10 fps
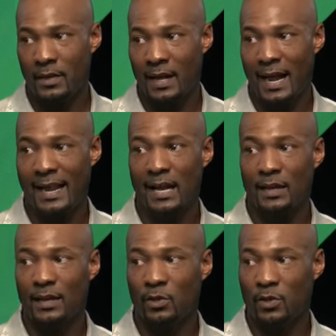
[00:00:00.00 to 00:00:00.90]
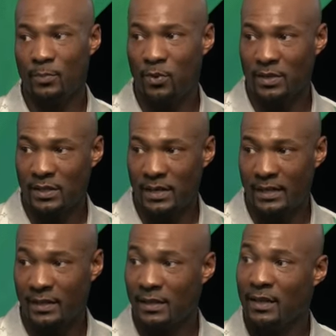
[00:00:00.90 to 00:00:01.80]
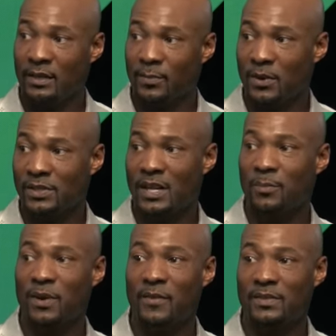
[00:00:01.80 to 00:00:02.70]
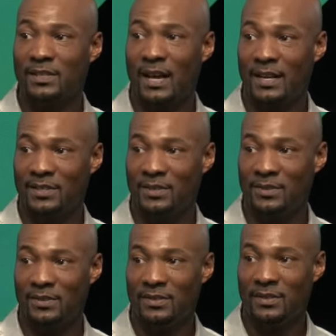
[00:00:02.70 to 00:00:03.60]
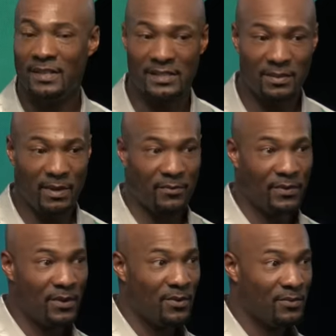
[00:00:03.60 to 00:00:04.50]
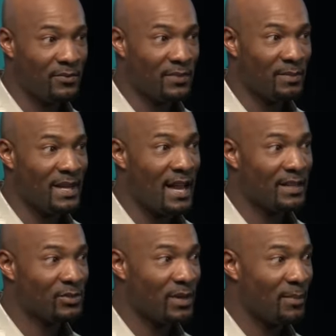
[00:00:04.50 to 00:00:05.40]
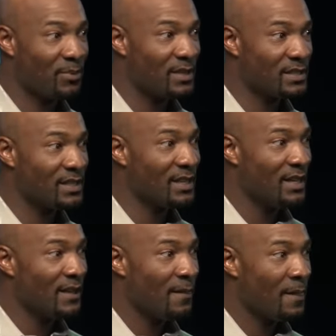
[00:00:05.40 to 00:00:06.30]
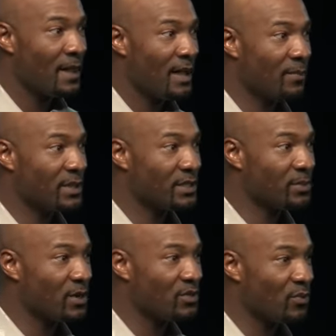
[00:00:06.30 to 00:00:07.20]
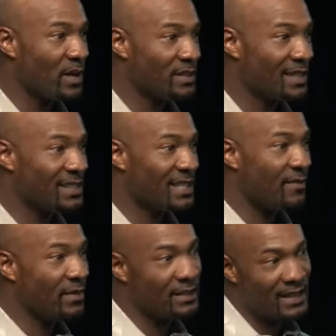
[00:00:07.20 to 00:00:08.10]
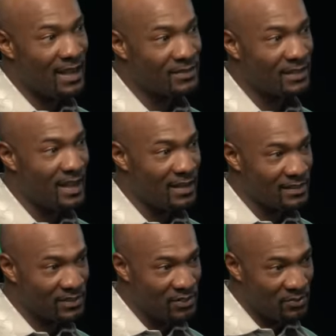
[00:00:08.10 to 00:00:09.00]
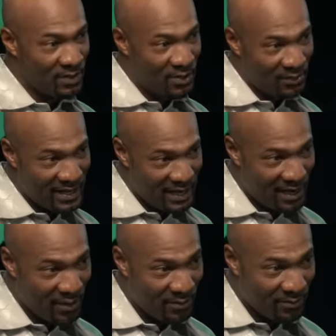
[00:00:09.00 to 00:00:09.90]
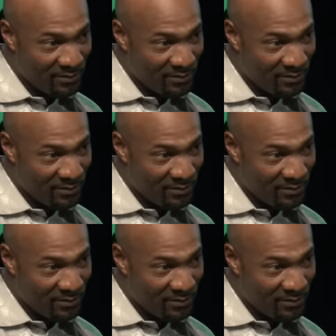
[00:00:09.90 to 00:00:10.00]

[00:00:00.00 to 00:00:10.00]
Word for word: I got another report today that another person I prophesied to, it's in my phone from Dallas when I preached at Bishop Church Wednesday, $70,000 in student loan debt gone.